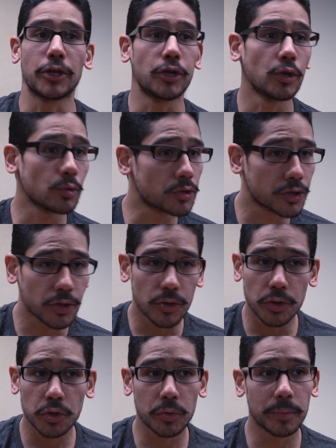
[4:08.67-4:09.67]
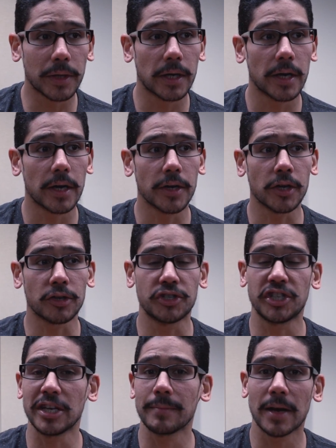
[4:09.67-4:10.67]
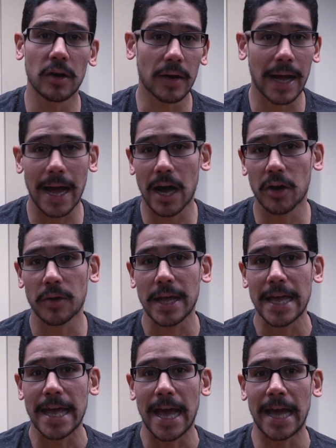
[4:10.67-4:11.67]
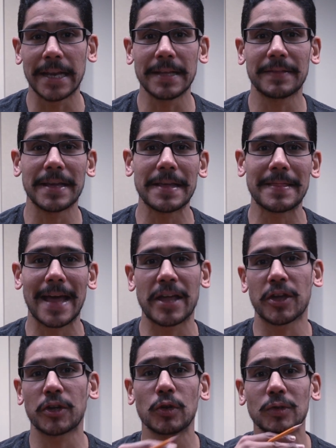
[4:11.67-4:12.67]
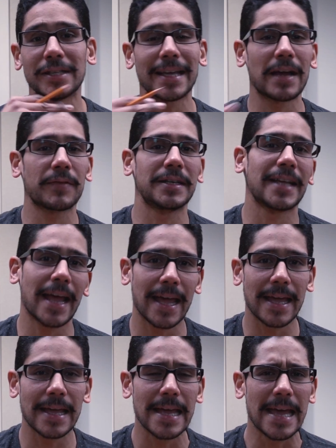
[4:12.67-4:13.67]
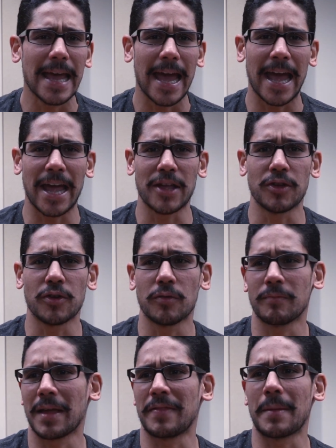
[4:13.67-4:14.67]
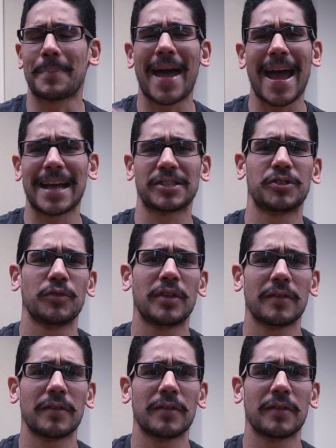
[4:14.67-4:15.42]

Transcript: YouTube, your Gmail account, anything that you're using every day, and in the past you've